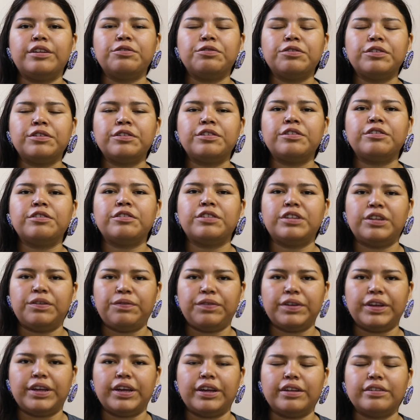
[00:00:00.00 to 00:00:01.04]
different
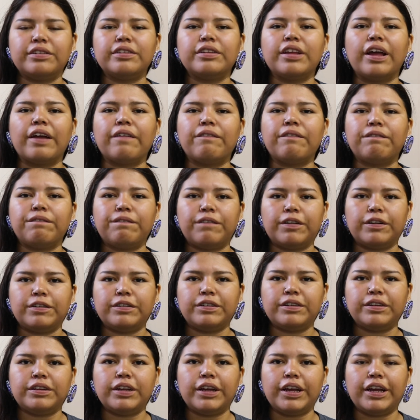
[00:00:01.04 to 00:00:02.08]
certificates like
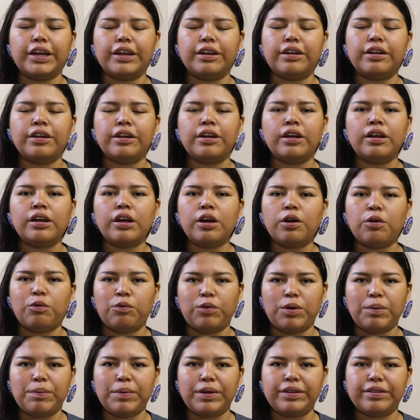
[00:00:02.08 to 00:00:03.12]
First Aid,
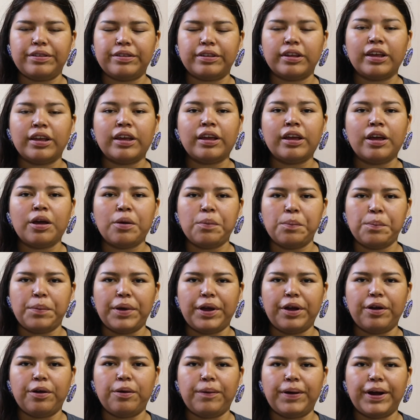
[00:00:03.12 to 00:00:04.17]
WHMIS,
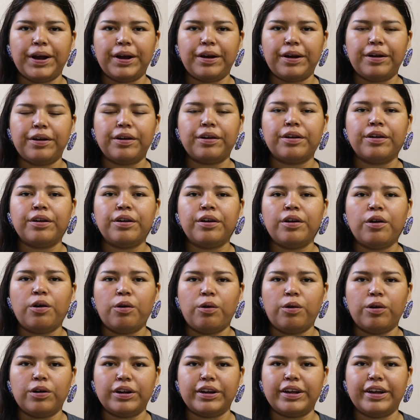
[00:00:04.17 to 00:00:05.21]
Bear Aware,
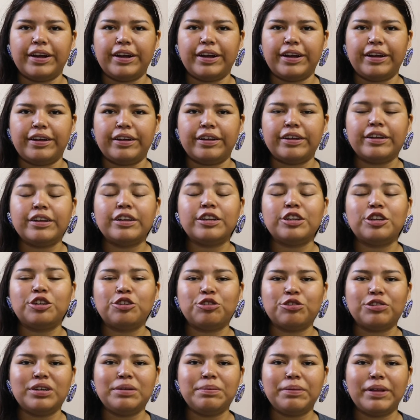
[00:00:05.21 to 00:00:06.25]
Orca,
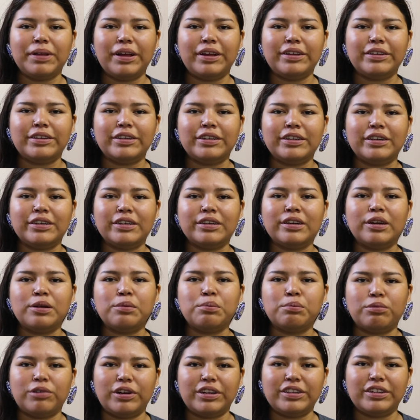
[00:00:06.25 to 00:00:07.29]
tree planting,
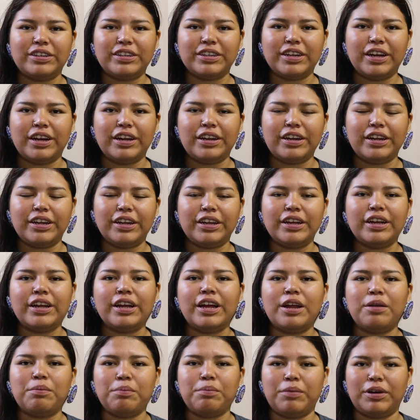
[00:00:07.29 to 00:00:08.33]
brush cutting,
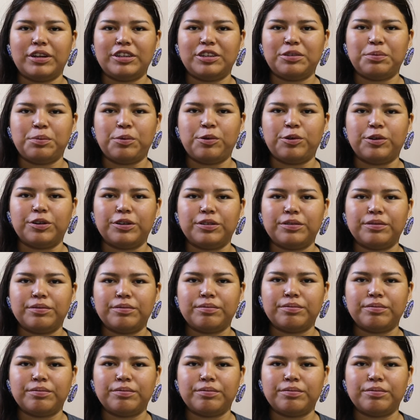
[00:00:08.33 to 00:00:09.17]
and much more.